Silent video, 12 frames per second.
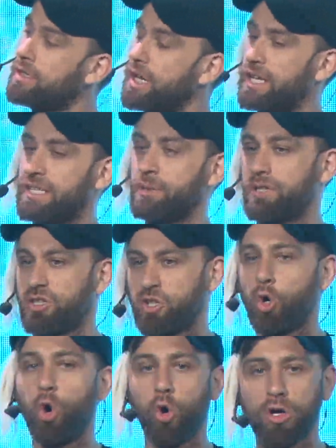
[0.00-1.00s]
It's something that's
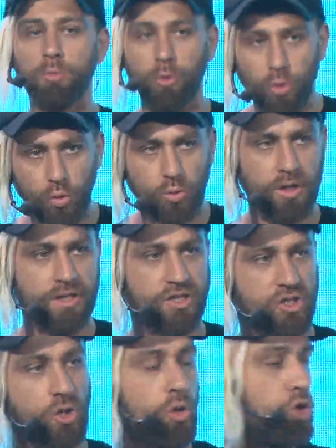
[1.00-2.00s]
talkable, it's
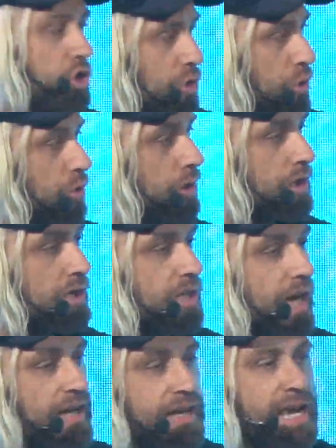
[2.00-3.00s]
social,
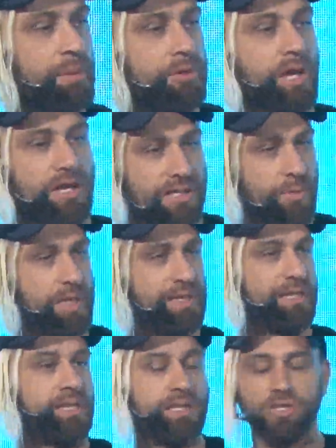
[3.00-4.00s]
and enabled us to
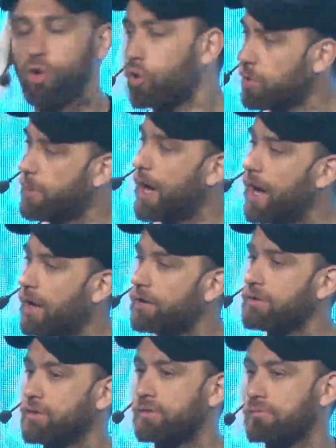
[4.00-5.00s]
basically talk about
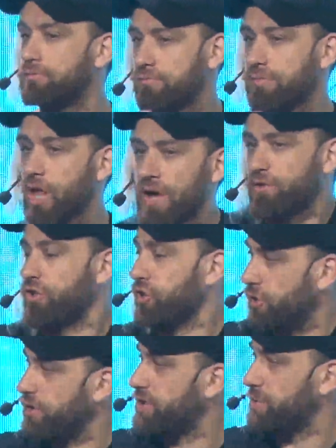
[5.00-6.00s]
life insurance